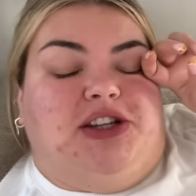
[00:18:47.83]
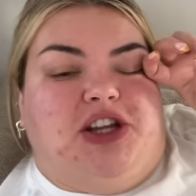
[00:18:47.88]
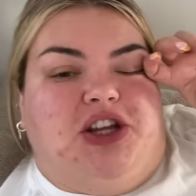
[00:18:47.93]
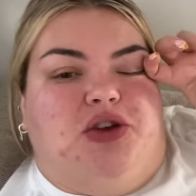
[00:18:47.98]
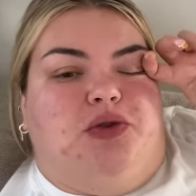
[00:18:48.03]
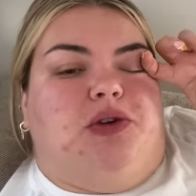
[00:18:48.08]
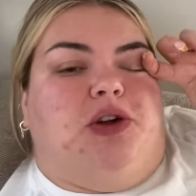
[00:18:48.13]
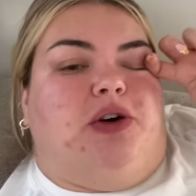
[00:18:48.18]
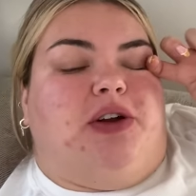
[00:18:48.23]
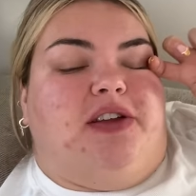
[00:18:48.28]
did
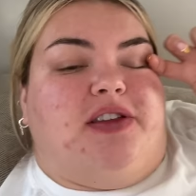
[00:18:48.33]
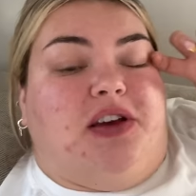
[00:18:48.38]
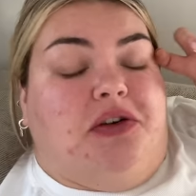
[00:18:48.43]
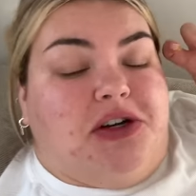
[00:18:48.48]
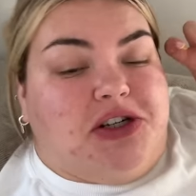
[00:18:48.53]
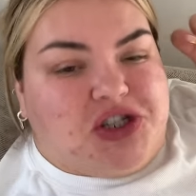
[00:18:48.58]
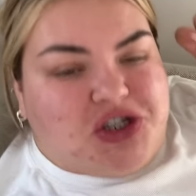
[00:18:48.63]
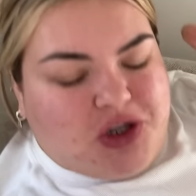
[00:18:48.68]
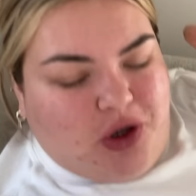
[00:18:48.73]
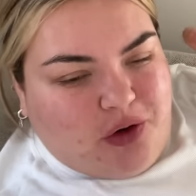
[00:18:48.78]
you notice how
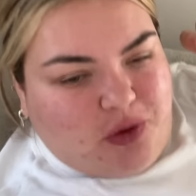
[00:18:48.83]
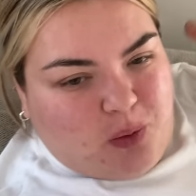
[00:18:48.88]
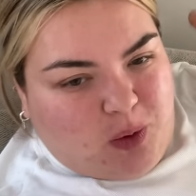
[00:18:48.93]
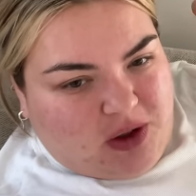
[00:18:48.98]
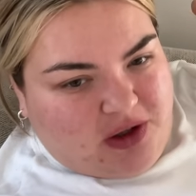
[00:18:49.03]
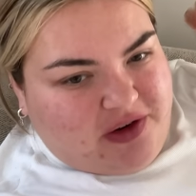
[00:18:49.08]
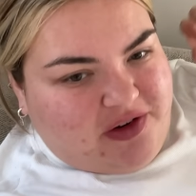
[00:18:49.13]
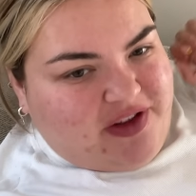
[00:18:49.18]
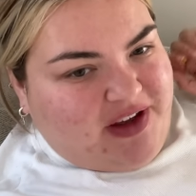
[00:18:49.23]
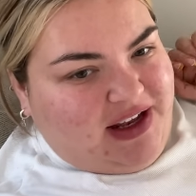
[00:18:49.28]
it showed
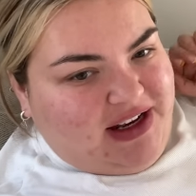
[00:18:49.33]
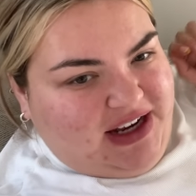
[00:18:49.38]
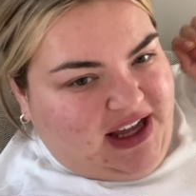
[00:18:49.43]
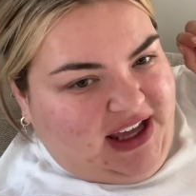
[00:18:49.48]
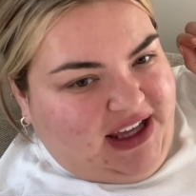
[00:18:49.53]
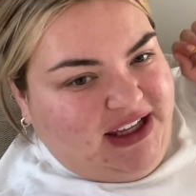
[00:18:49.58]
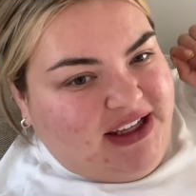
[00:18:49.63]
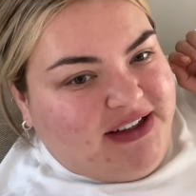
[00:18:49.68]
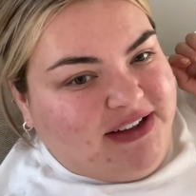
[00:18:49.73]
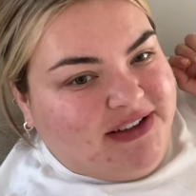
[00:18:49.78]
worse at
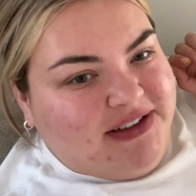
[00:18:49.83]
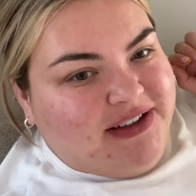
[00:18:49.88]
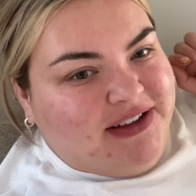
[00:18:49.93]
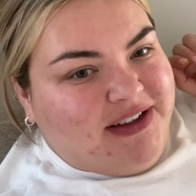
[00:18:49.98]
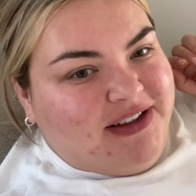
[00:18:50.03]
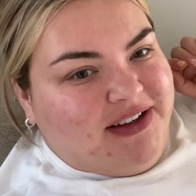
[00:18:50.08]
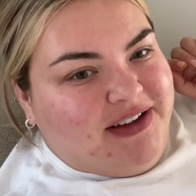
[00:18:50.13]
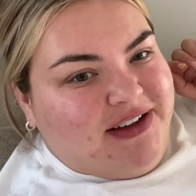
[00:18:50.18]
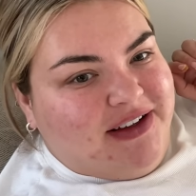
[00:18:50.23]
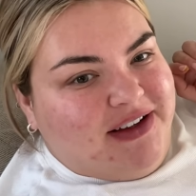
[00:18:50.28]
night?
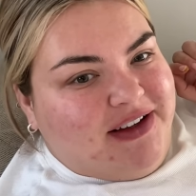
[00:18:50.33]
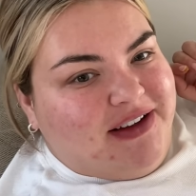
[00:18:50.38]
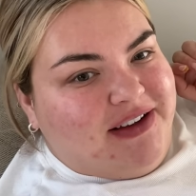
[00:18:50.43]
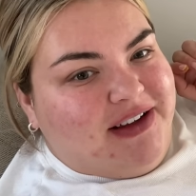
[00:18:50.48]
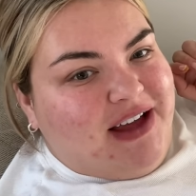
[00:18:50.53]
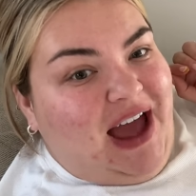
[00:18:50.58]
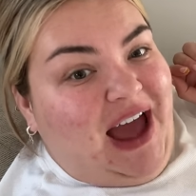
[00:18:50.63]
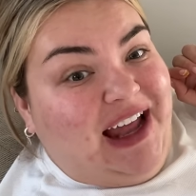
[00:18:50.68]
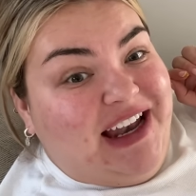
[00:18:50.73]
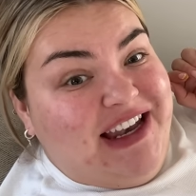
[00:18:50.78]

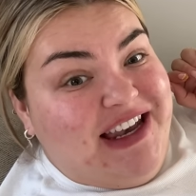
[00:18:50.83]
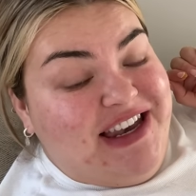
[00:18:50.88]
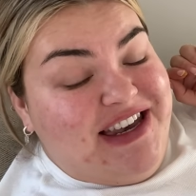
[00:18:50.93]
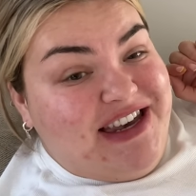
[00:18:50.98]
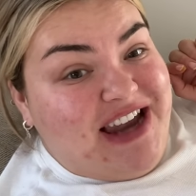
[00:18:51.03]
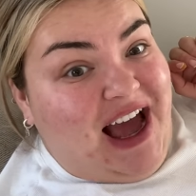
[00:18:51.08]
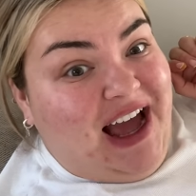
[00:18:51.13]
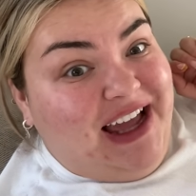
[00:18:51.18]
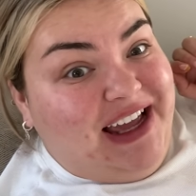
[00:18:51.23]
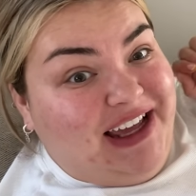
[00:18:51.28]
At
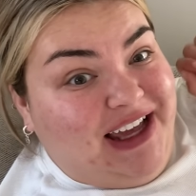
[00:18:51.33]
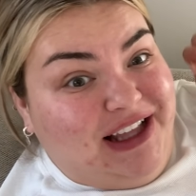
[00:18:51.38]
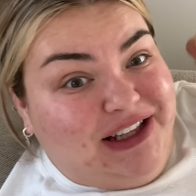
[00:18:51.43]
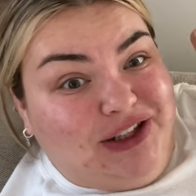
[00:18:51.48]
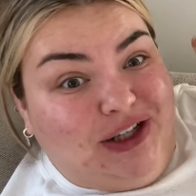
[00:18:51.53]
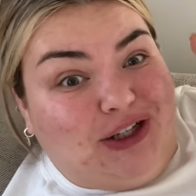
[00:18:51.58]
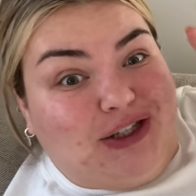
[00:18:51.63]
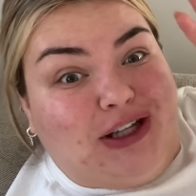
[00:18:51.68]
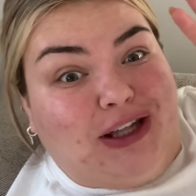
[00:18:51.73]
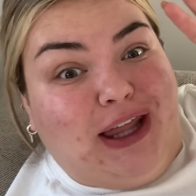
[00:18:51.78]
night, it
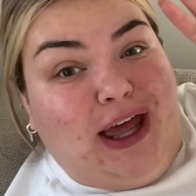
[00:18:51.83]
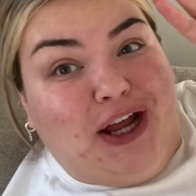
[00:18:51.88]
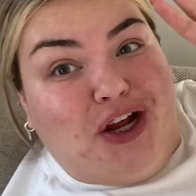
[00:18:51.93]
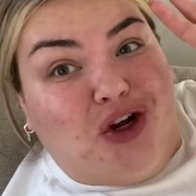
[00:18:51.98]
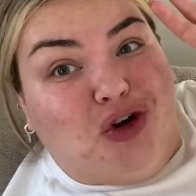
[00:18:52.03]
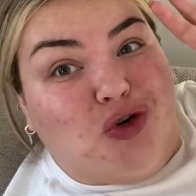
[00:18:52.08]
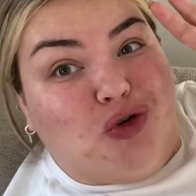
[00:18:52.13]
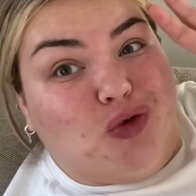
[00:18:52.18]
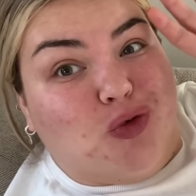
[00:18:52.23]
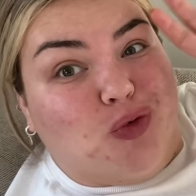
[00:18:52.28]
looked like
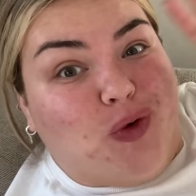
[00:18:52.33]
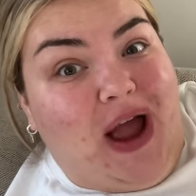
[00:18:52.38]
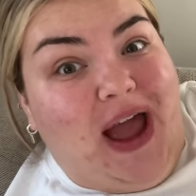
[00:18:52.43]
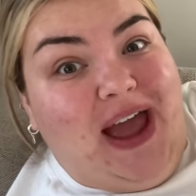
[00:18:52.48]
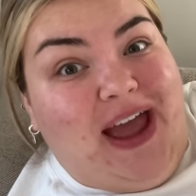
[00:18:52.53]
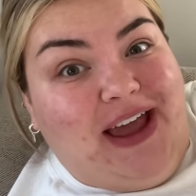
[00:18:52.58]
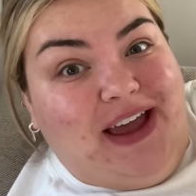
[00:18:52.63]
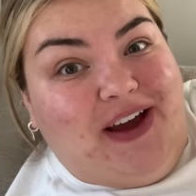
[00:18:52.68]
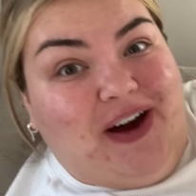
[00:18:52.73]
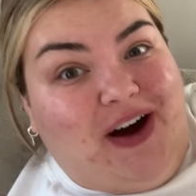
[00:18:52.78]

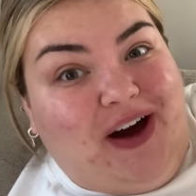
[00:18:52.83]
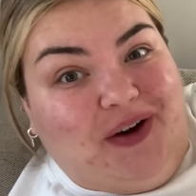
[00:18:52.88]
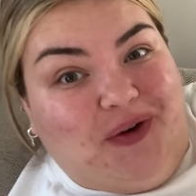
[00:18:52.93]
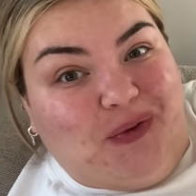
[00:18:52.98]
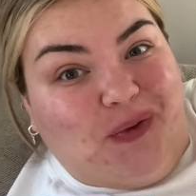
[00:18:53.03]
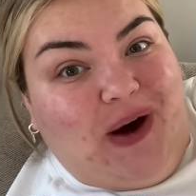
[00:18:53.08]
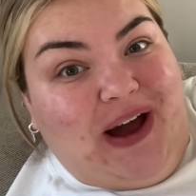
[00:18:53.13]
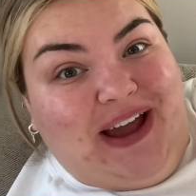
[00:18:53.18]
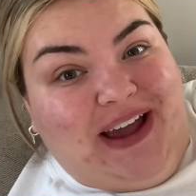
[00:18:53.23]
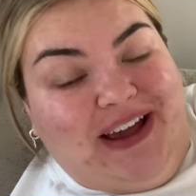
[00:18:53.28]
gray on
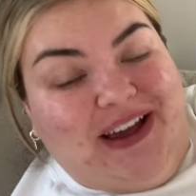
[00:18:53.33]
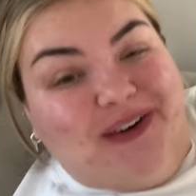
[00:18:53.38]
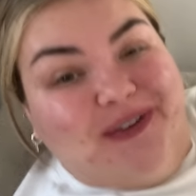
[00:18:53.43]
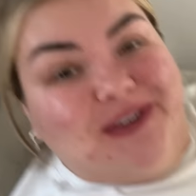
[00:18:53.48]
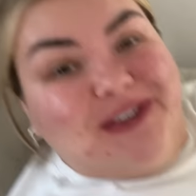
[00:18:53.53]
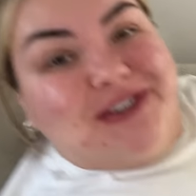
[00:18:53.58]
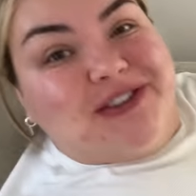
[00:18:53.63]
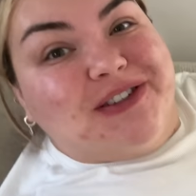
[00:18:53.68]
white. It was